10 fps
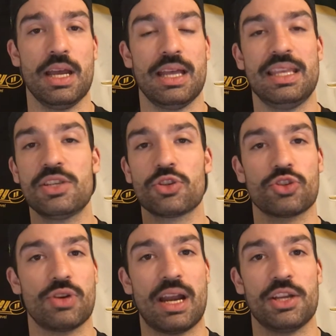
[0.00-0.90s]
These are
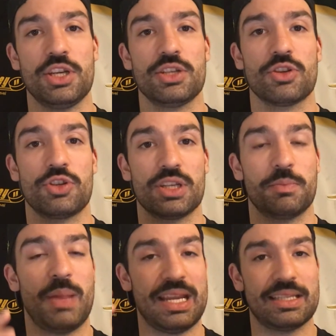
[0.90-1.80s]
strategies are just
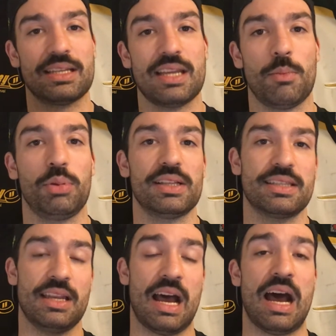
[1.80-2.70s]
basic templates
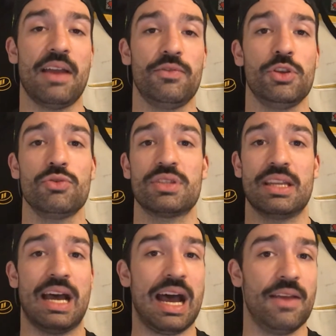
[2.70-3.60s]
that I've used, that
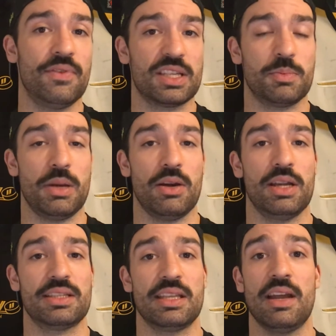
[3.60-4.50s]
I've
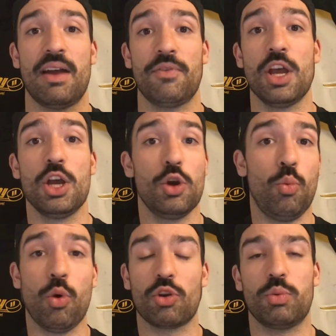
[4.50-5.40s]
experienced, that I've
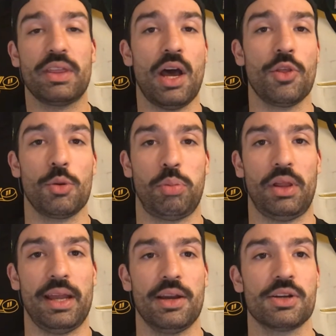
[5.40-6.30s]
worked with other
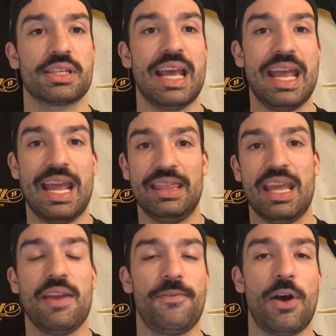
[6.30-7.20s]
players and they
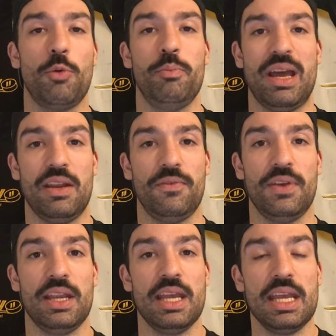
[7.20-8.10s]
found benefit.